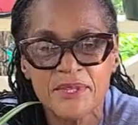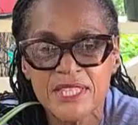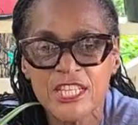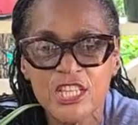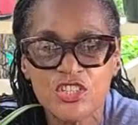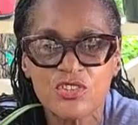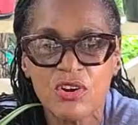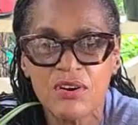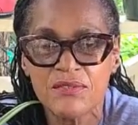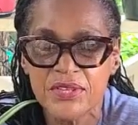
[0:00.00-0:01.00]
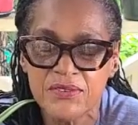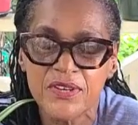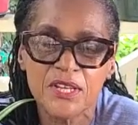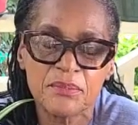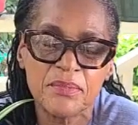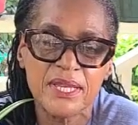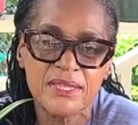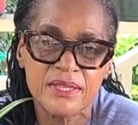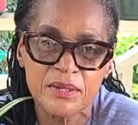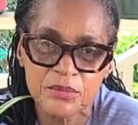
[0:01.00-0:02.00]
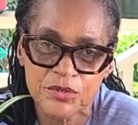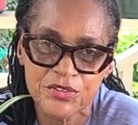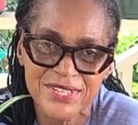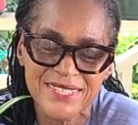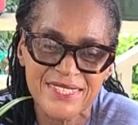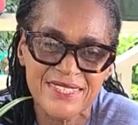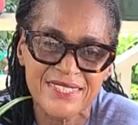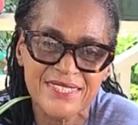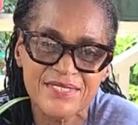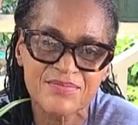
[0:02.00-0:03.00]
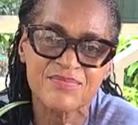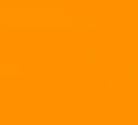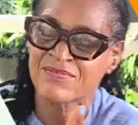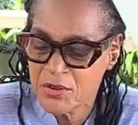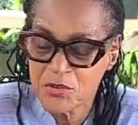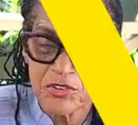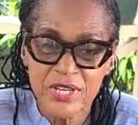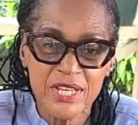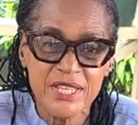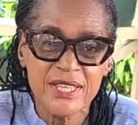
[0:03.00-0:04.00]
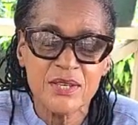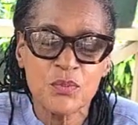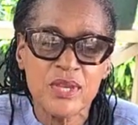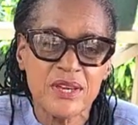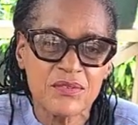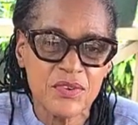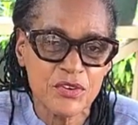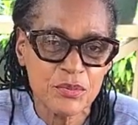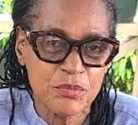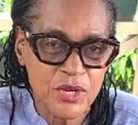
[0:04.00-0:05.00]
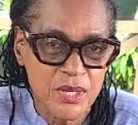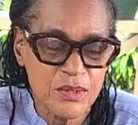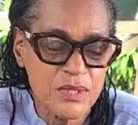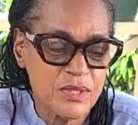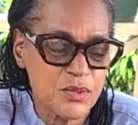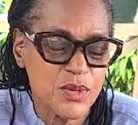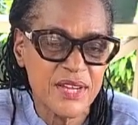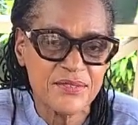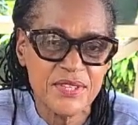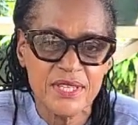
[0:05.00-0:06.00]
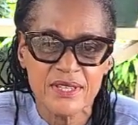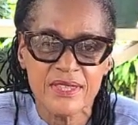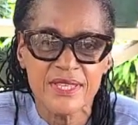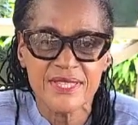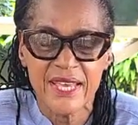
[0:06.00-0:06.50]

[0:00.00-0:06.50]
stage of the development progresses. Really, we are very proud to have taken this